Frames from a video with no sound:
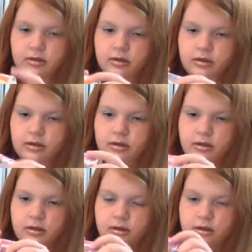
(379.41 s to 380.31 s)

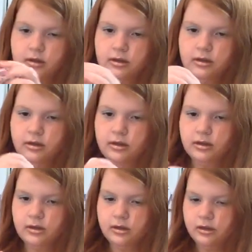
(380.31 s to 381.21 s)

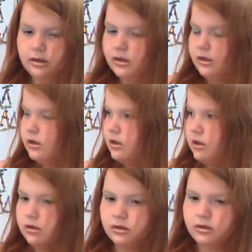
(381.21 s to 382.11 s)

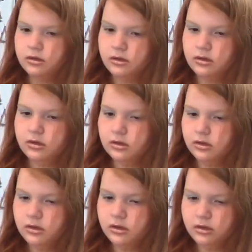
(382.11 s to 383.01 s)

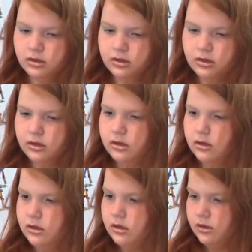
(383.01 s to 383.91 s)

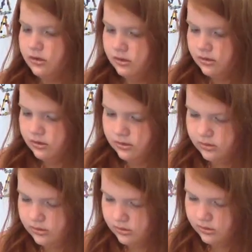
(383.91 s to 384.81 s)

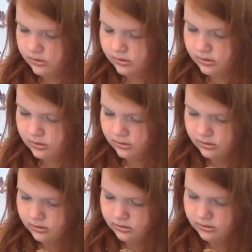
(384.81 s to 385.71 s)

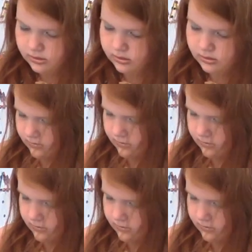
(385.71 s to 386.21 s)
(silent)